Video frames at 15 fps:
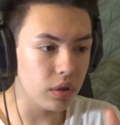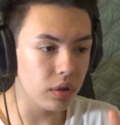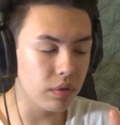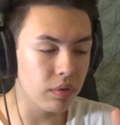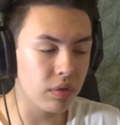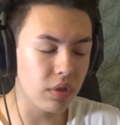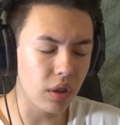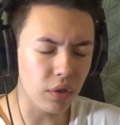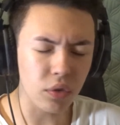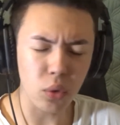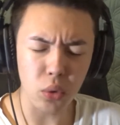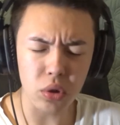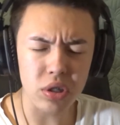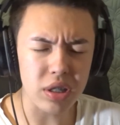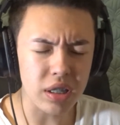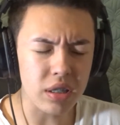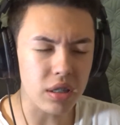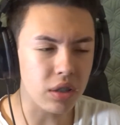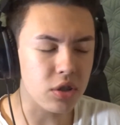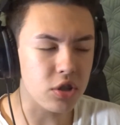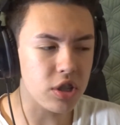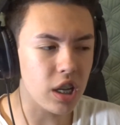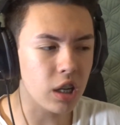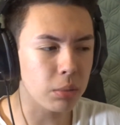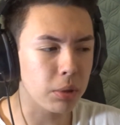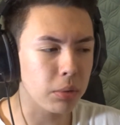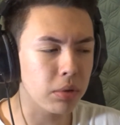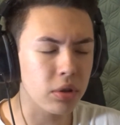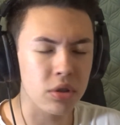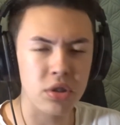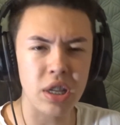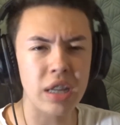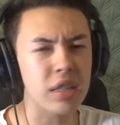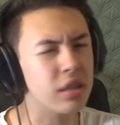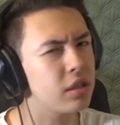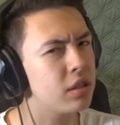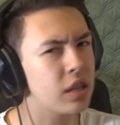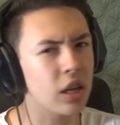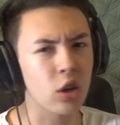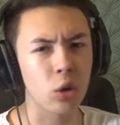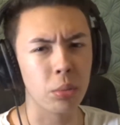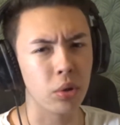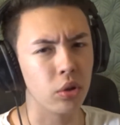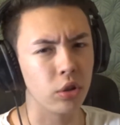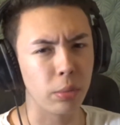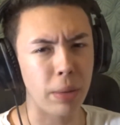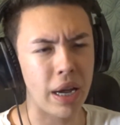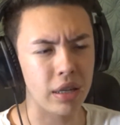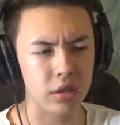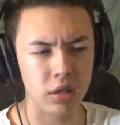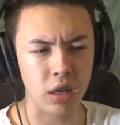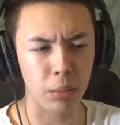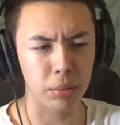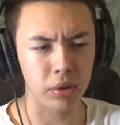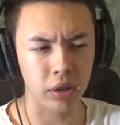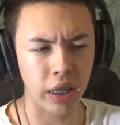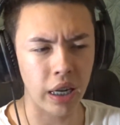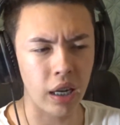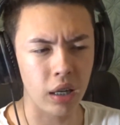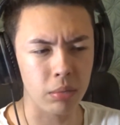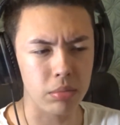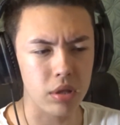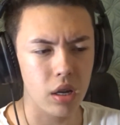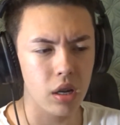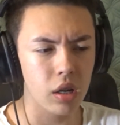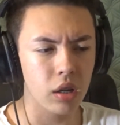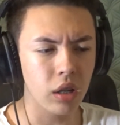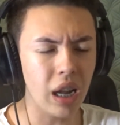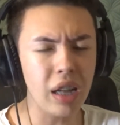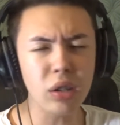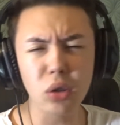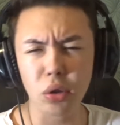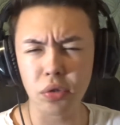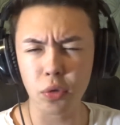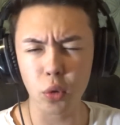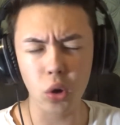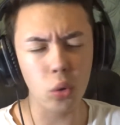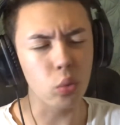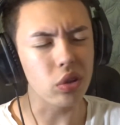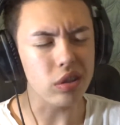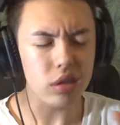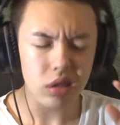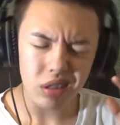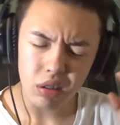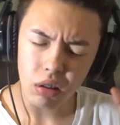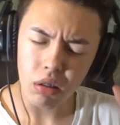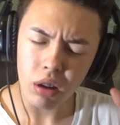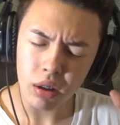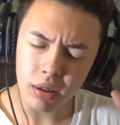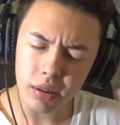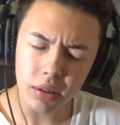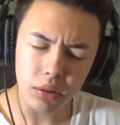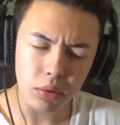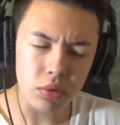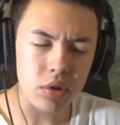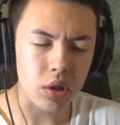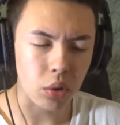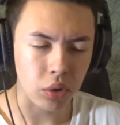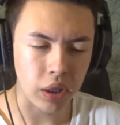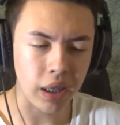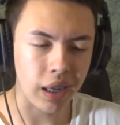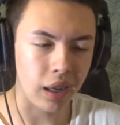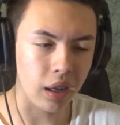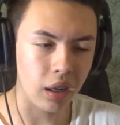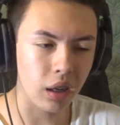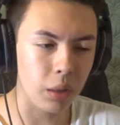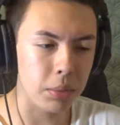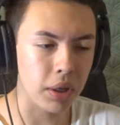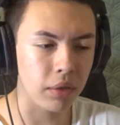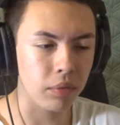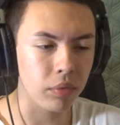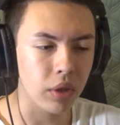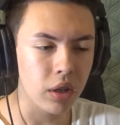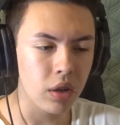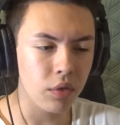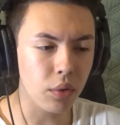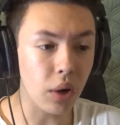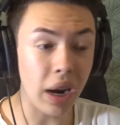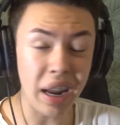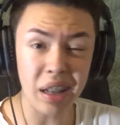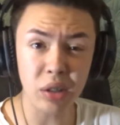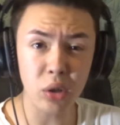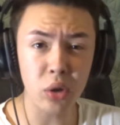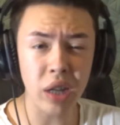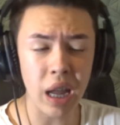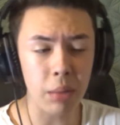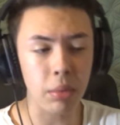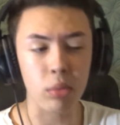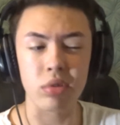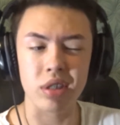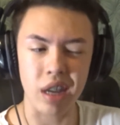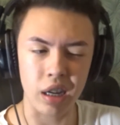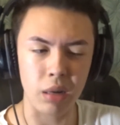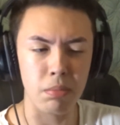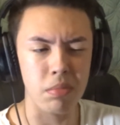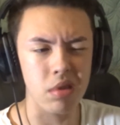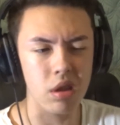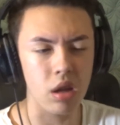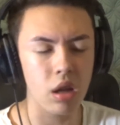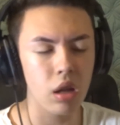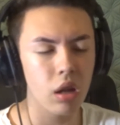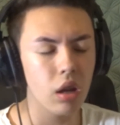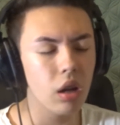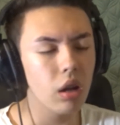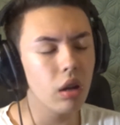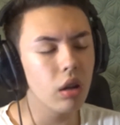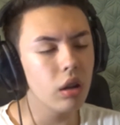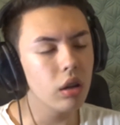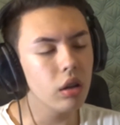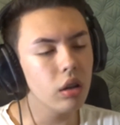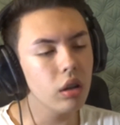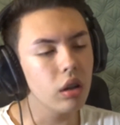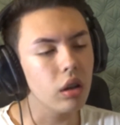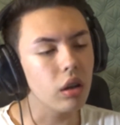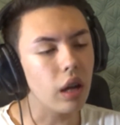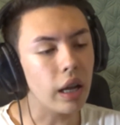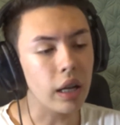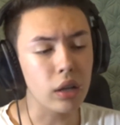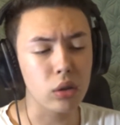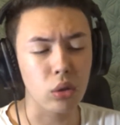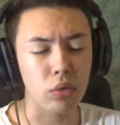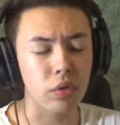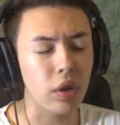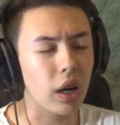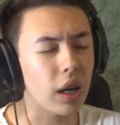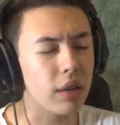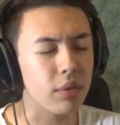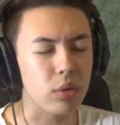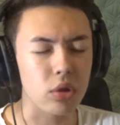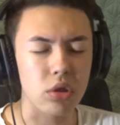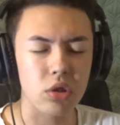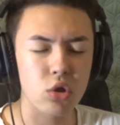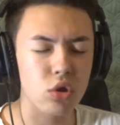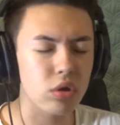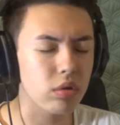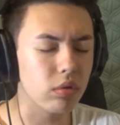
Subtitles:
it's understandable because they did terrible in the past couple of games. Halo 4 was, it was okay. I mean, for a Halo game, it was kind of meh. Halo 5 was.